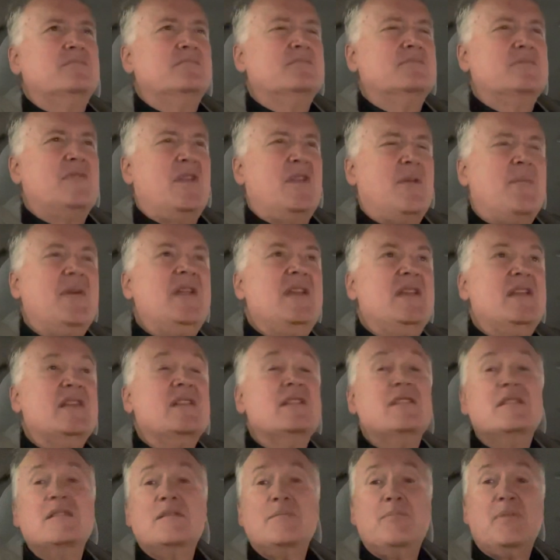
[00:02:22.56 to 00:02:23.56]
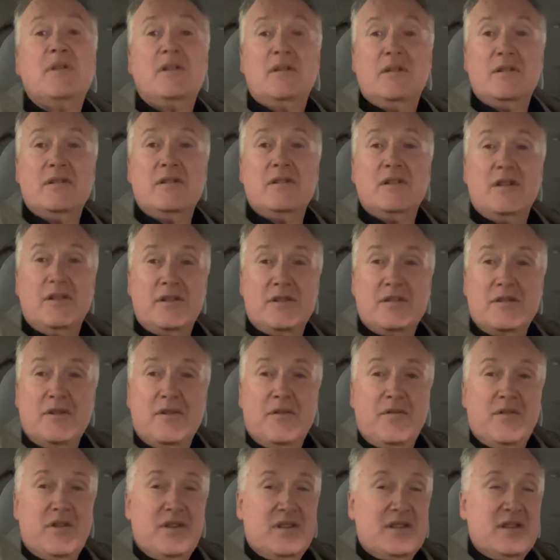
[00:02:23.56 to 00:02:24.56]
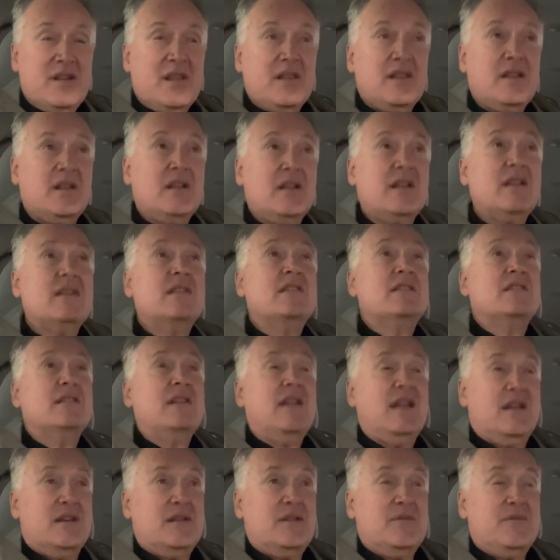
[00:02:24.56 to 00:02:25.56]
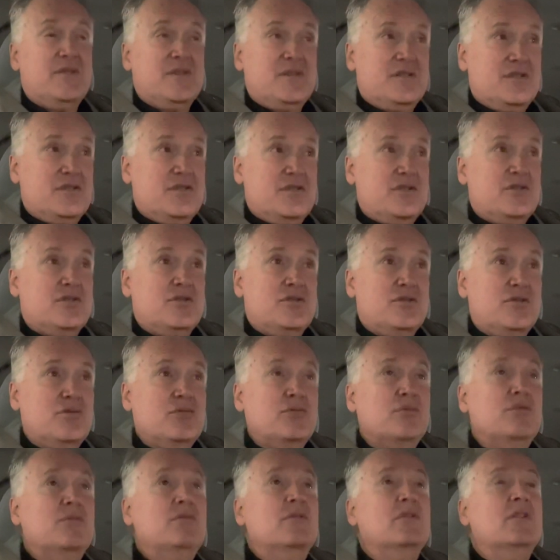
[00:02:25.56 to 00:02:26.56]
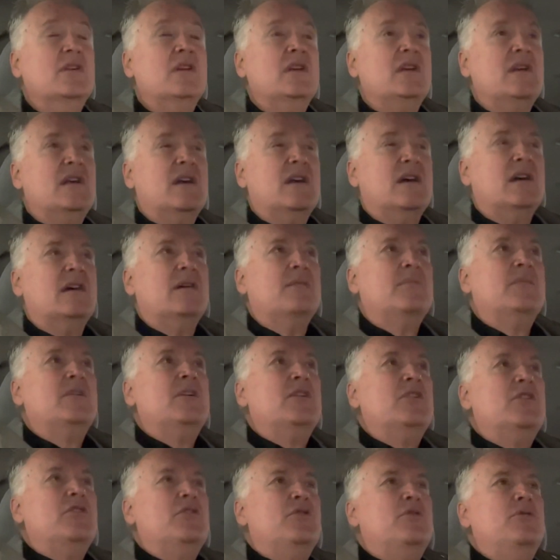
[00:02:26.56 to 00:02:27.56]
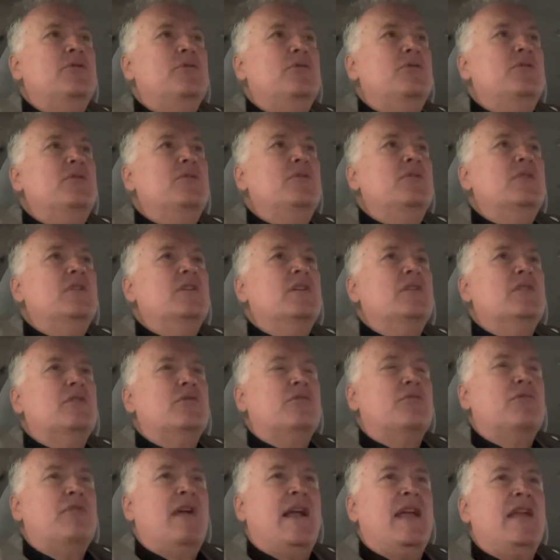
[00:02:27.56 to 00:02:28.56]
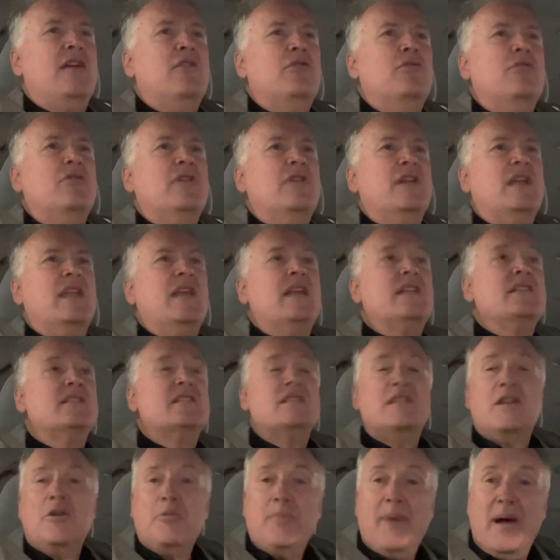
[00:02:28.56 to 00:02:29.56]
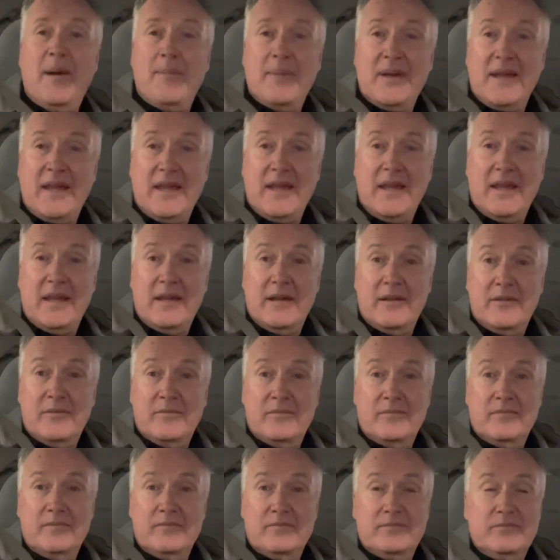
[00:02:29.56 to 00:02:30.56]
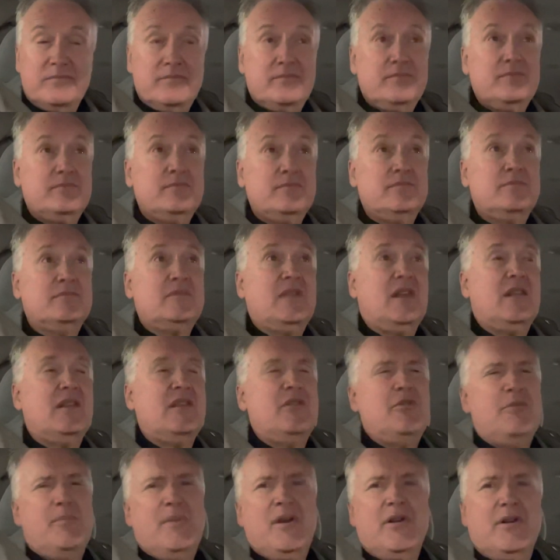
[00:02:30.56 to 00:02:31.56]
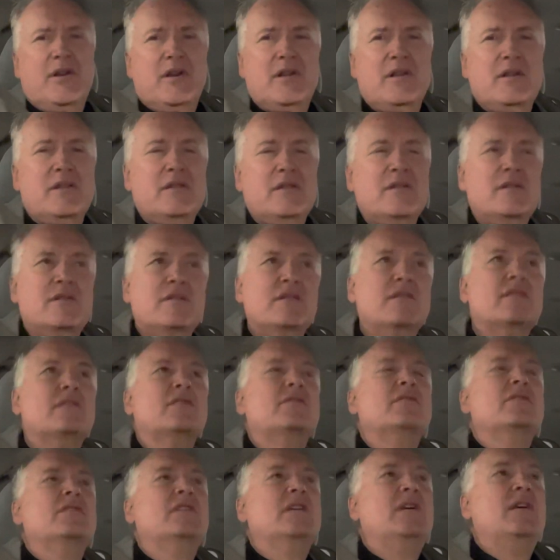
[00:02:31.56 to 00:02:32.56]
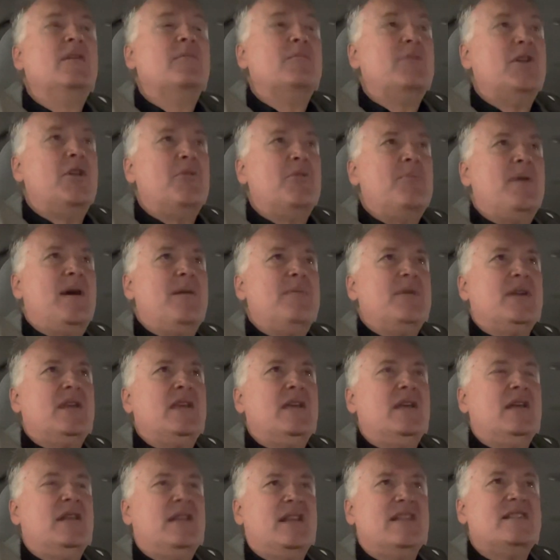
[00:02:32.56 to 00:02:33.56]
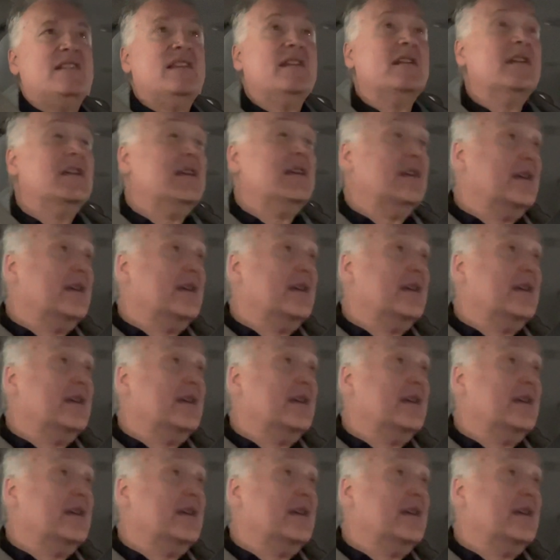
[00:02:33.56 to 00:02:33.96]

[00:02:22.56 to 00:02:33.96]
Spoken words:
comedians, but conservatives nonetheless, and activists too, who railed against Obamacare. They're Americans, but Obamacare, and they said